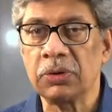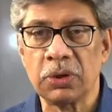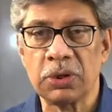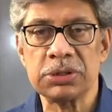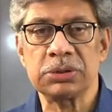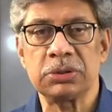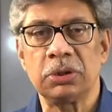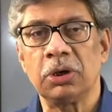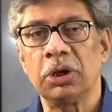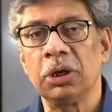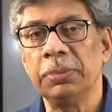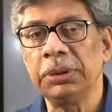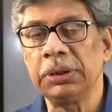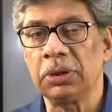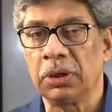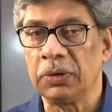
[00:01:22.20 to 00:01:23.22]
cross the
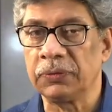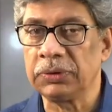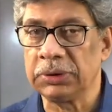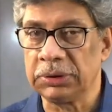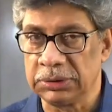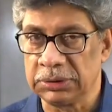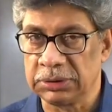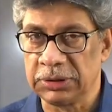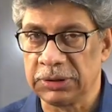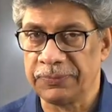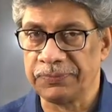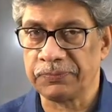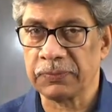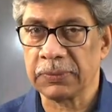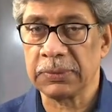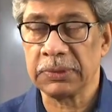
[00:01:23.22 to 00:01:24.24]
orbit of the Earth.
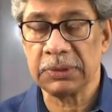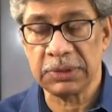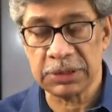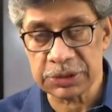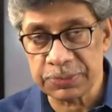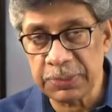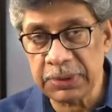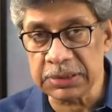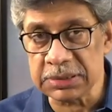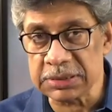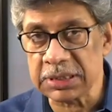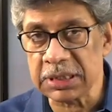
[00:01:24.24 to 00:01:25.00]
This means